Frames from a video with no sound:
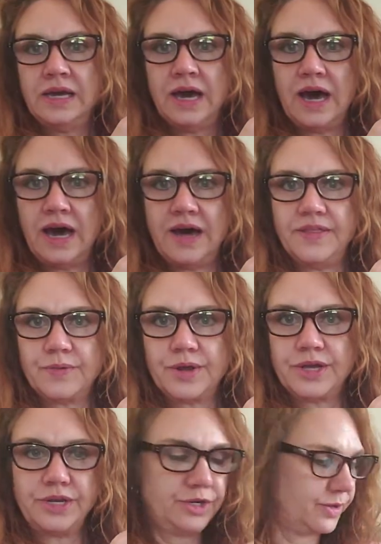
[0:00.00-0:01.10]
uh, that we're
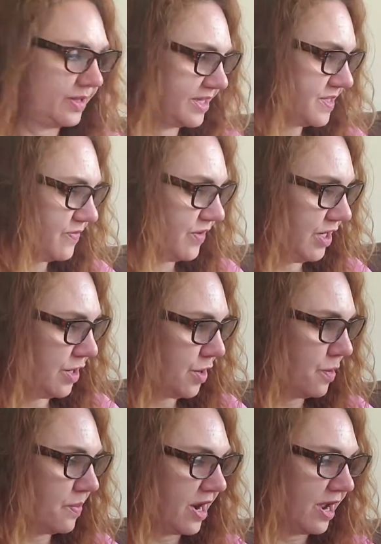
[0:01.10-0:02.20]
gonna do in this
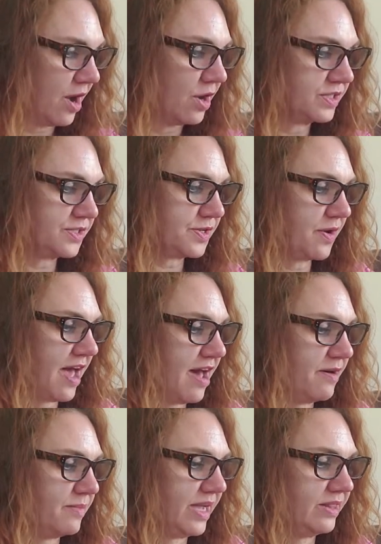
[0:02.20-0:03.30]
video, but I also
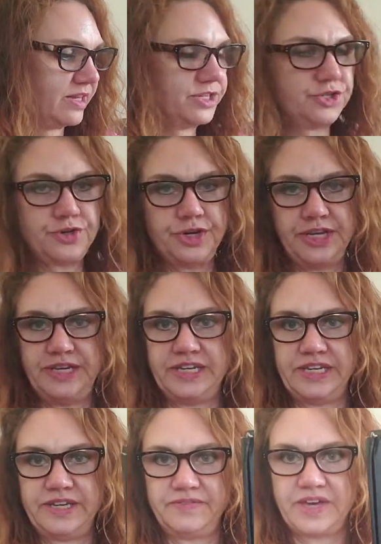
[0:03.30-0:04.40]
have my Luxury
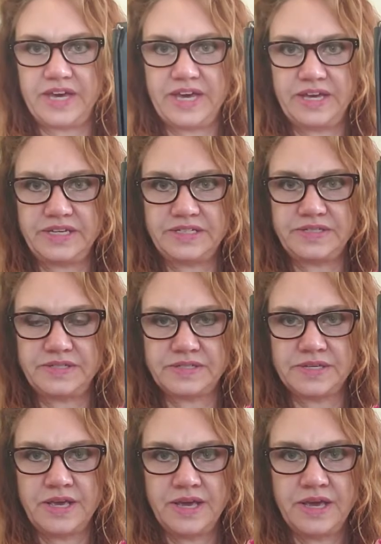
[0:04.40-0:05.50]

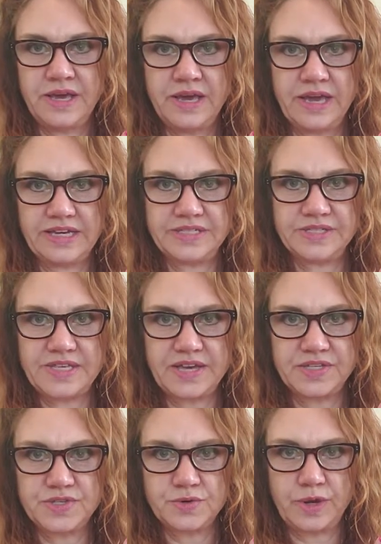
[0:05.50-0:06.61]
Divas
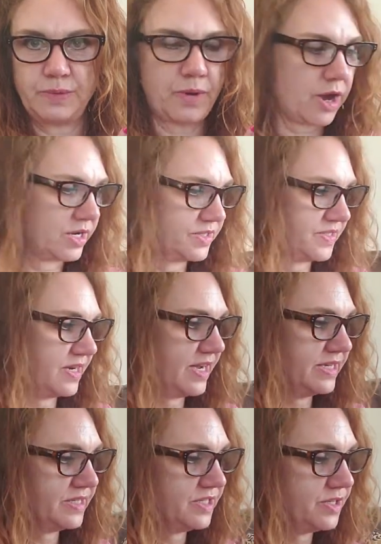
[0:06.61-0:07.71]
accessory box that I
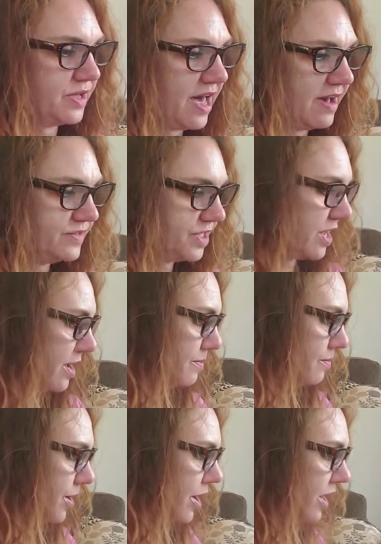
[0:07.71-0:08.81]
still have to
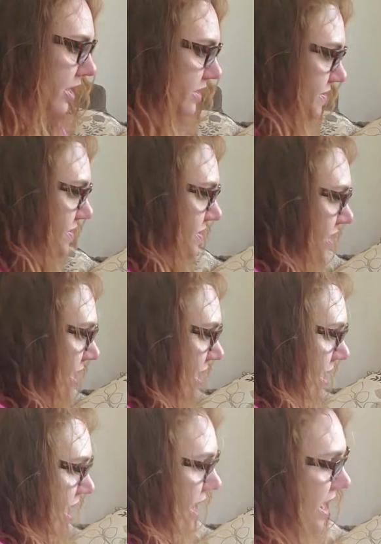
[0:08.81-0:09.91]
unbox.
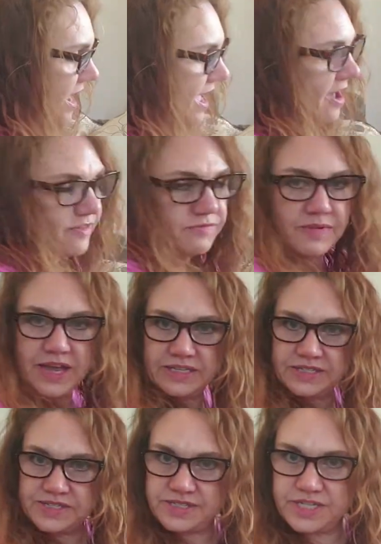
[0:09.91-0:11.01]
And I have my
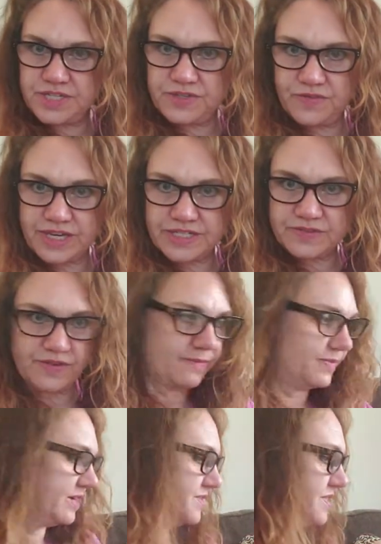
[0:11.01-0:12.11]
Stitch Fix
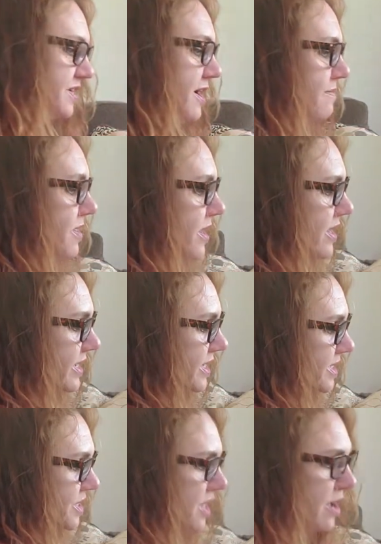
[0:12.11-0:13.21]
from this time that I
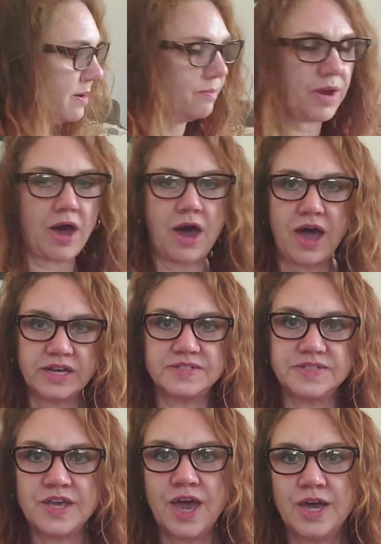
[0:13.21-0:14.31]
need to
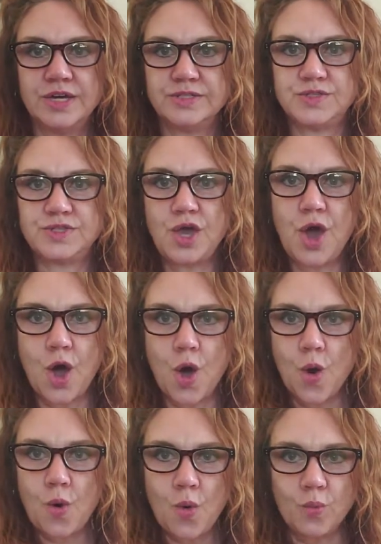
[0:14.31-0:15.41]
unbox.
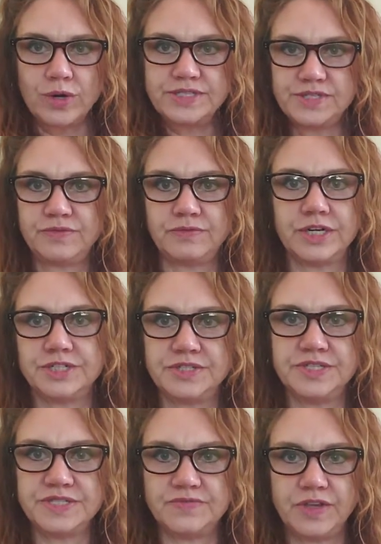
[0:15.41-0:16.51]
So once you've watched
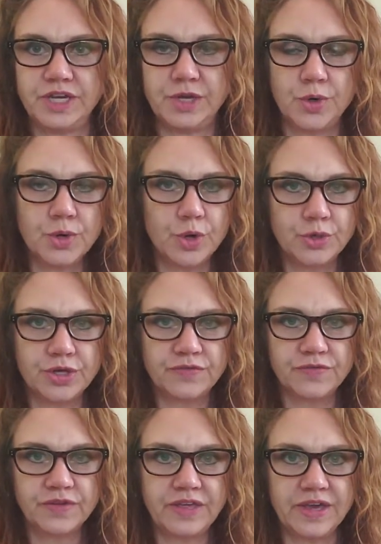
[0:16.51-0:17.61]
this video, go look
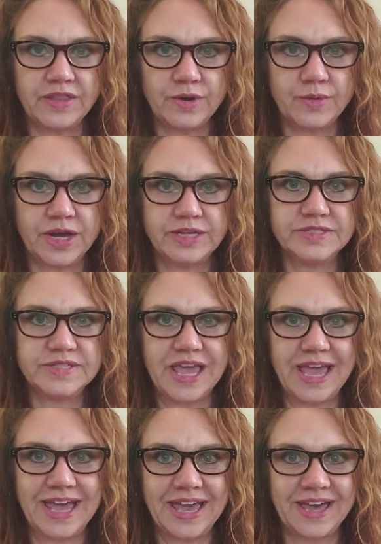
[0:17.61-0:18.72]
for the other ones
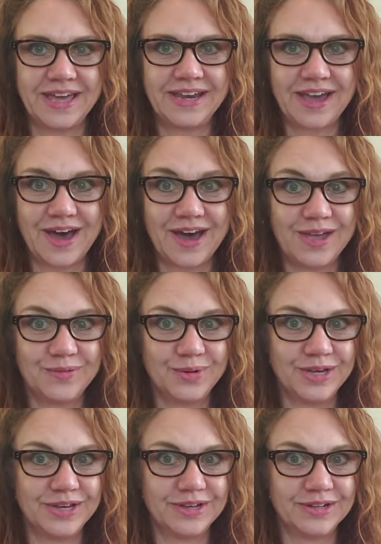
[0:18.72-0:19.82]
and I
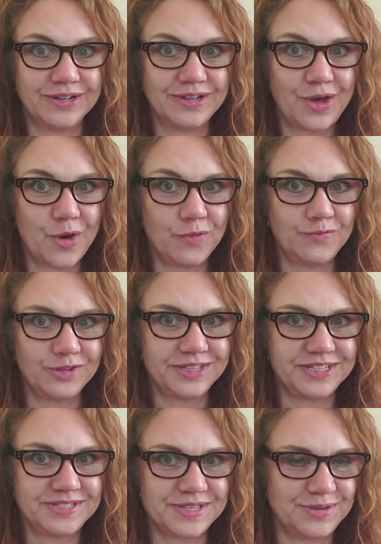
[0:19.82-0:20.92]
will
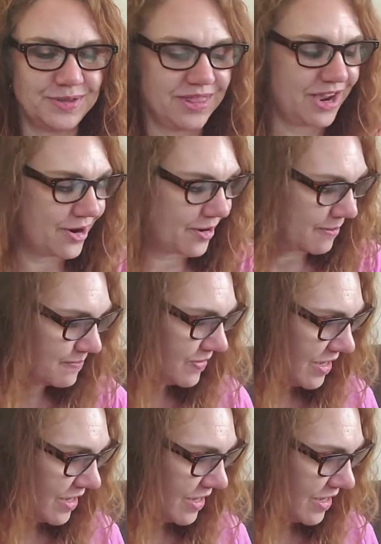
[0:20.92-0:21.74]
hopefully see you there.